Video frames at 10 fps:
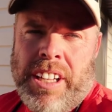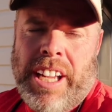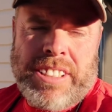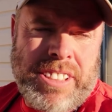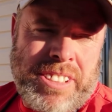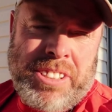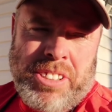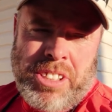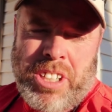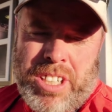that's just to
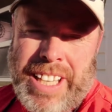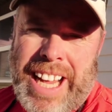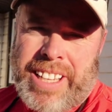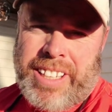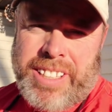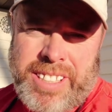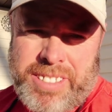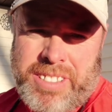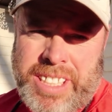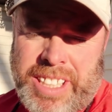your liking.
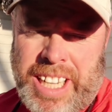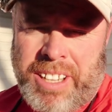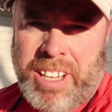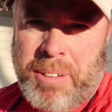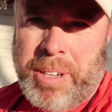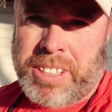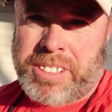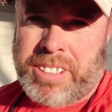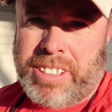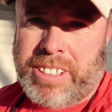I make
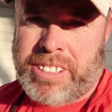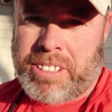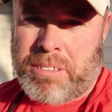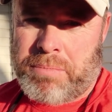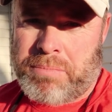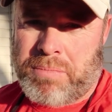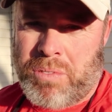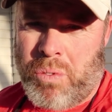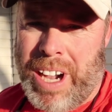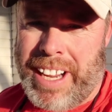sure there's some
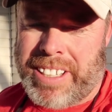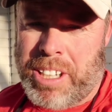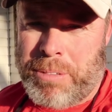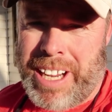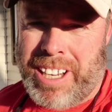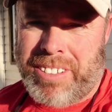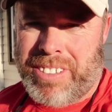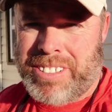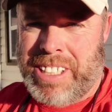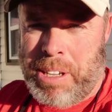white coming out of
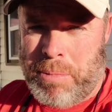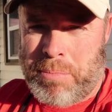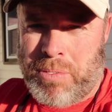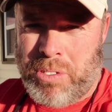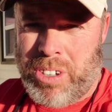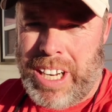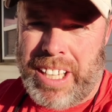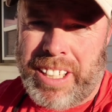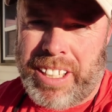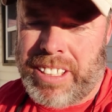the salmon before
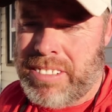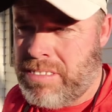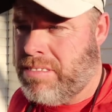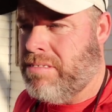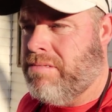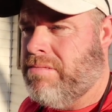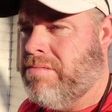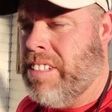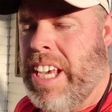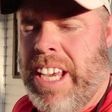I eat it.
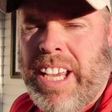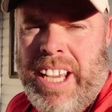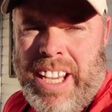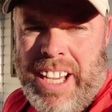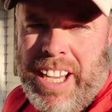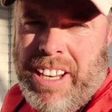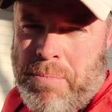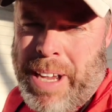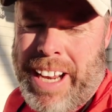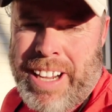And
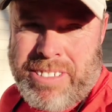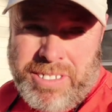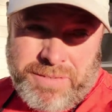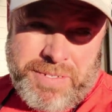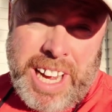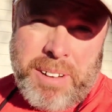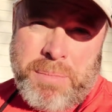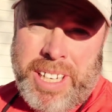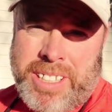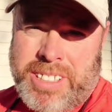about after 5
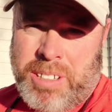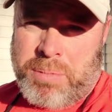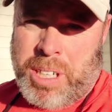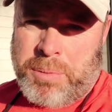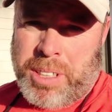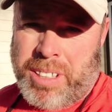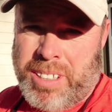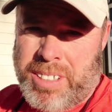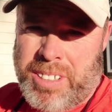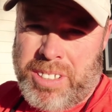minutes, I'll probably
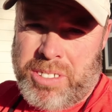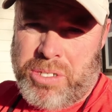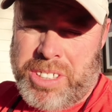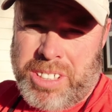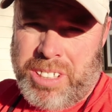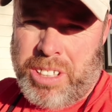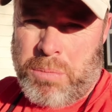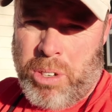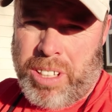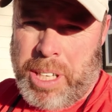drizzle a little
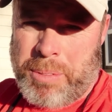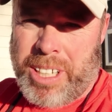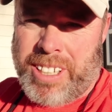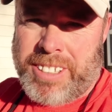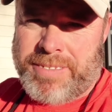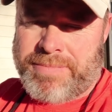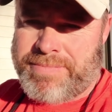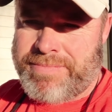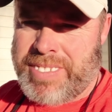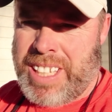more lemon on it.
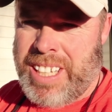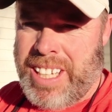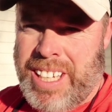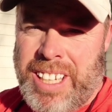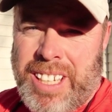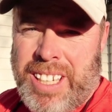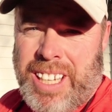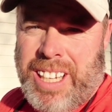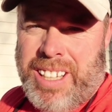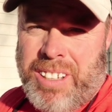
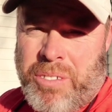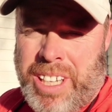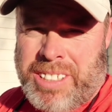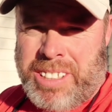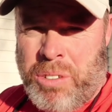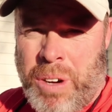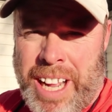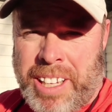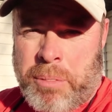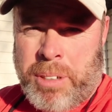And then when I see the
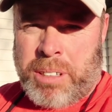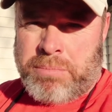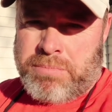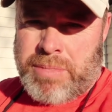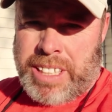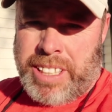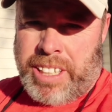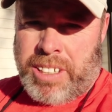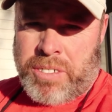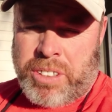white coming up, I take
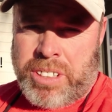it off the